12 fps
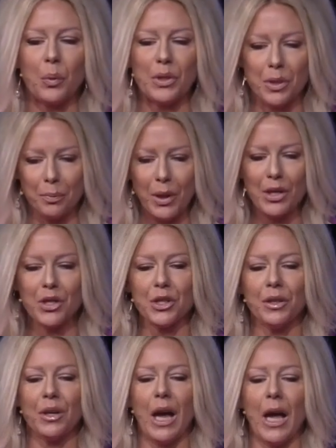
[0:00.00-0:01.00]
with
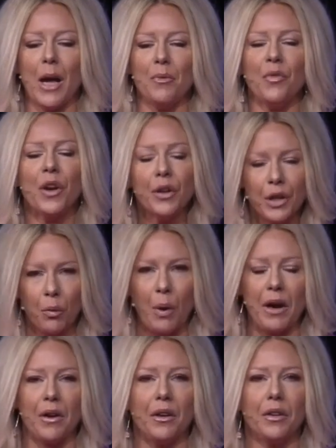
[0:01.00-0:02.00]
suppression, I'm very
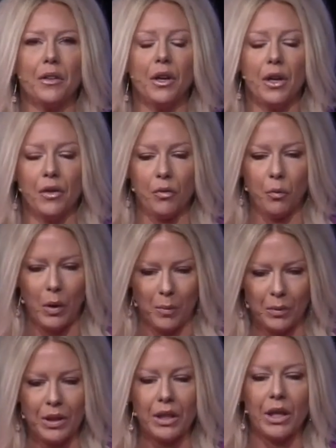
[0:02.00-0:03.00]
aware of what
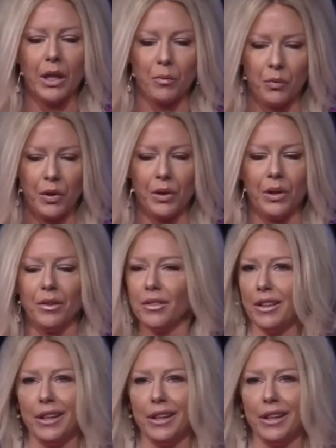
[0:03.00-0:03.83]
I'm thinking, I'm feeling.